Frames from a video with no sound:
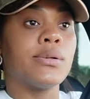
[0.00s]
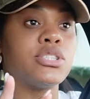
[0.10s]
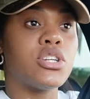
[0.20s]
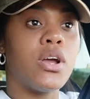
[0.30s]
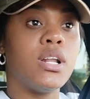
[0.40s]

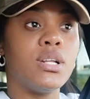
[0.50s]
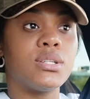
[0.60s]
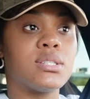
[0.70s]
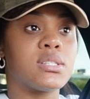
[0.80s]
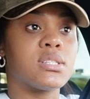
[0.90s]
Certain
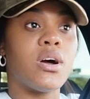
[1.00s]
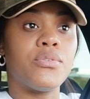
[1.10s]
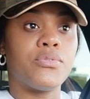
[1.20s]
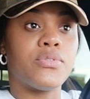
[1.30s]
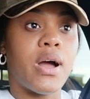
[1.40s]
little stuff
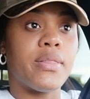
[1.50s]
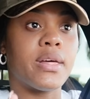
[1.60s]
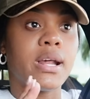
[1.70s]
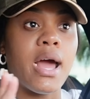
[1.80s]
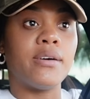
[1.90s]

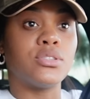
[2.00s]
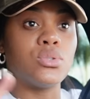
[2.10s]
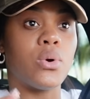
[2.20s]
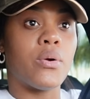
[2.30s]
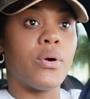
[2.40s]
that I have to
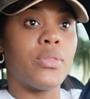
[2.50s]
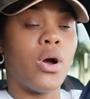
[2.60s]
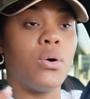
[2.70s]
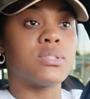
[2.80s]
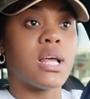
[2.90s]
do around the
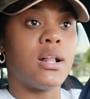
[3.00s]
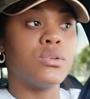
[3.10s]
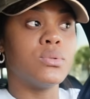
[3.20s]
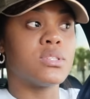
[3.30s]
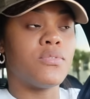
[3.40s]
house, I'll
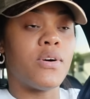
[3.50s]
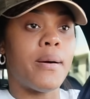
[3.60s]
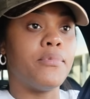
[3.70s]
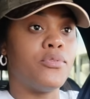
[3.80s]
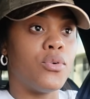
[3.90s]
use the
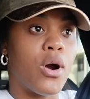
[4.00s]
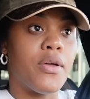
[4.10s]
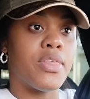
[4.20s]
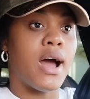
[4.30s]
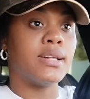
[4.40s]
fab for
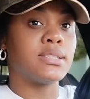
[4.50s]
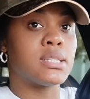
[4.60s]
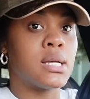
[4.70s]
that.